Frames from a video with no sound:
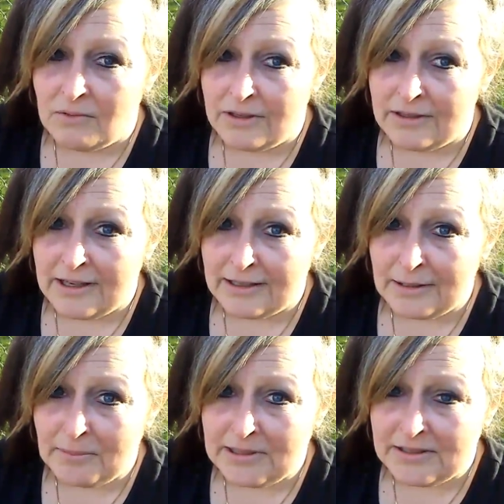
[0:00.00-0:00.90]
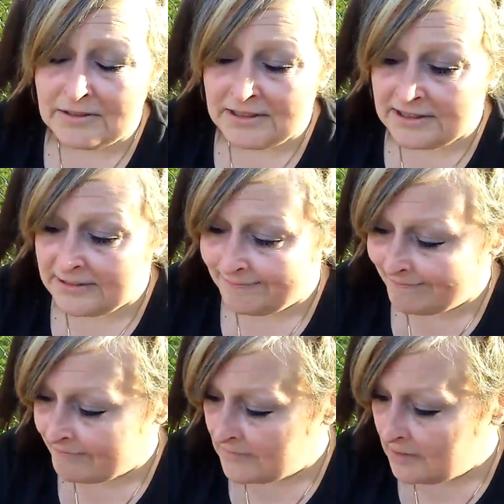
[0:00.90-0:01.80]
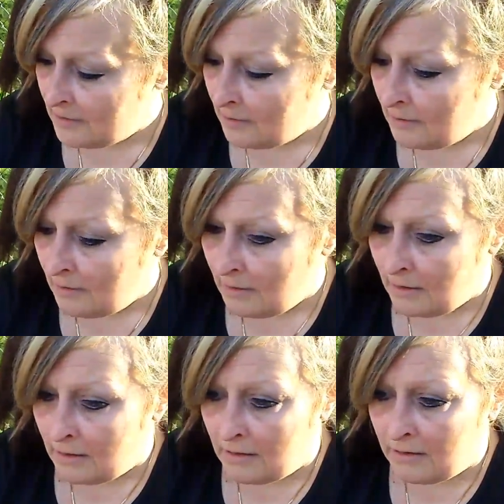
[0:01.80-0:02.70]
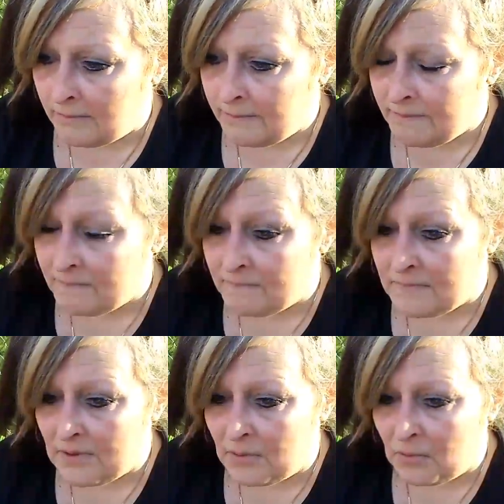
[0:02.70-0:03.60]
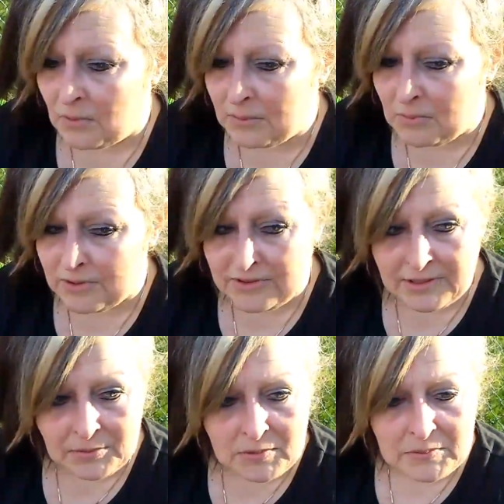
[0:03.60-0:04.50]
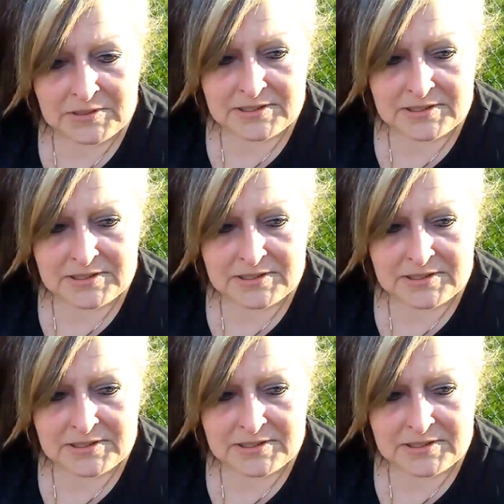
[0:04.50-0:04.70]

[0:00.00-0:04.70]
well, you're not going to be entered in it. Um, one more thing, what